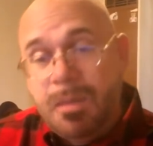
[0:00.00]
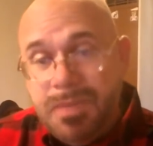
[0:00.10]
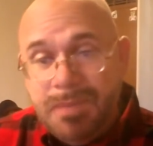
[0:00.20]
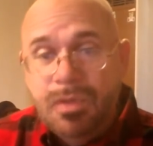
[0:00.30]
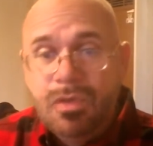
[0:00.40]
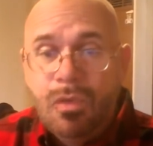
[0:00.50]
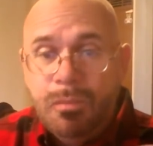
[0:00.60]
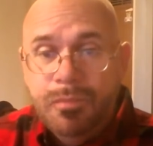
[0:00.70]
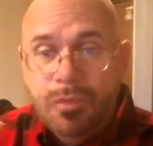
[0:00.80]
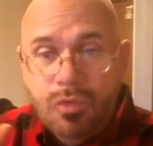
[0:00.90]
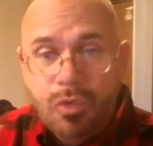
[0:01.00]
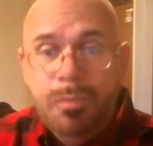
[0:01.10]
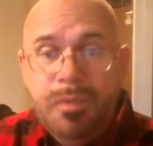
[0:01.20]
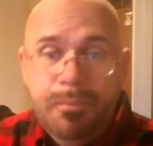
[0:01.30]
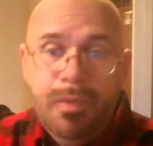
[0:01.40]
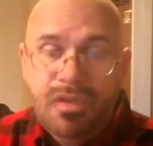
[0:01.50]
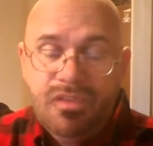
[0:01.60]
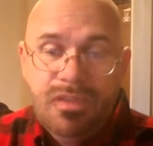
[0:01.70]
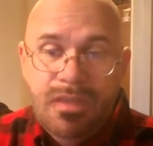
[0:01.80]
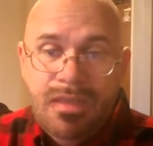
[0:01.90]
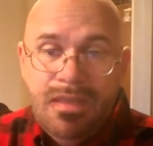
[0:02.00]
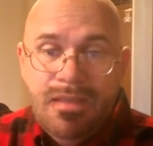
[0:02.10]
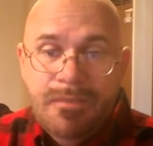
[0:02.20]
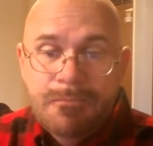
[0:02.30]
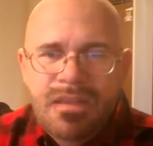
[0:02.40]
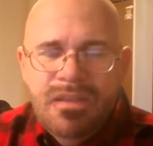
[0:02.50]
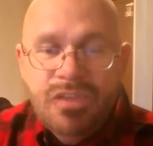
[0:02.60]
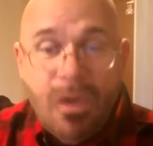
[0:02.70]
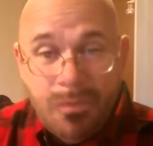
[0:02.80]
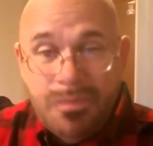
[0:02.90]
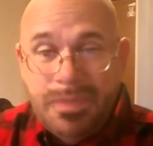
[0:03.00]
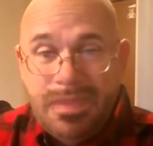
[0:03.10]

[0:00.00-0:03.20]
a biblical group of books. So